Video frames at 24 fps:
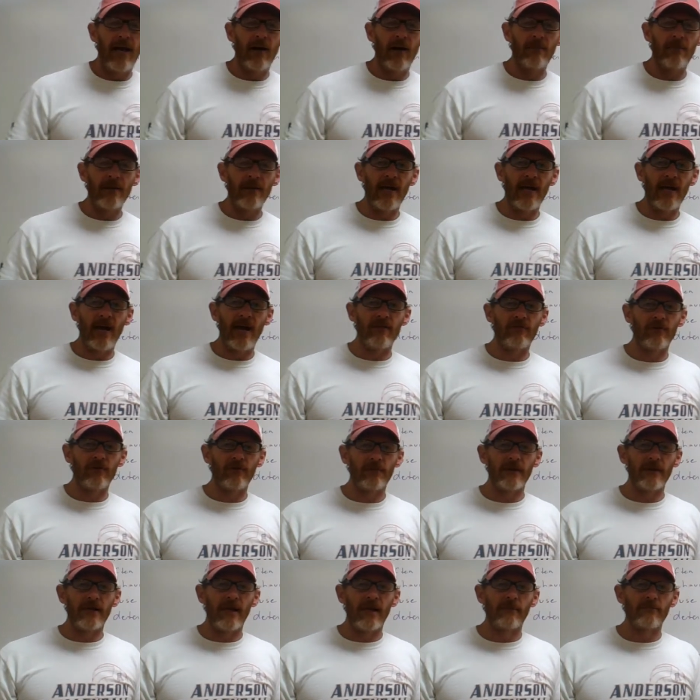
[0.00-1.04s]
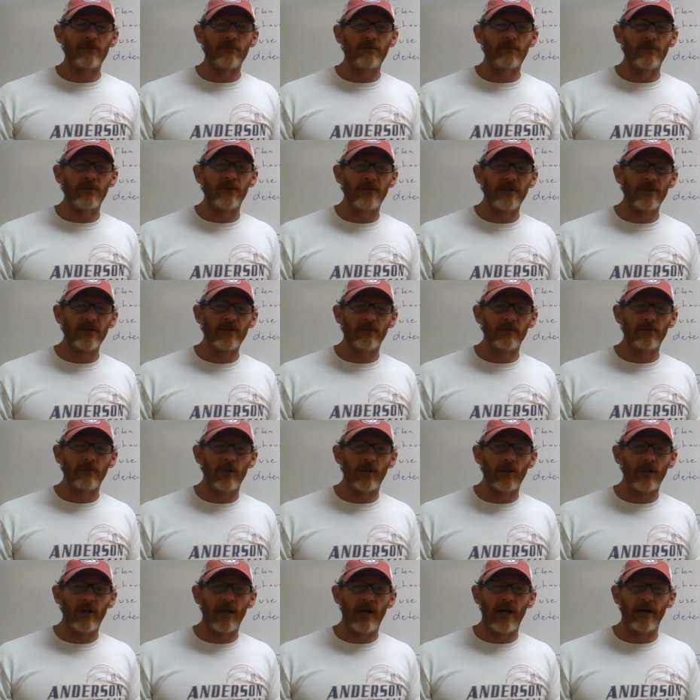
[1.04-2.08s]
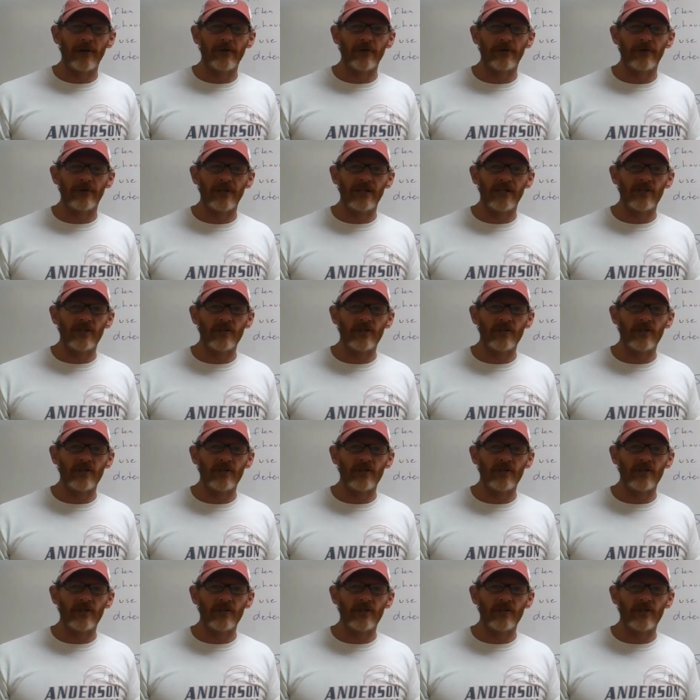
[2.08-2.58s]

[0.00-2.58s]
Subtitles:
behavior becomes predictable under these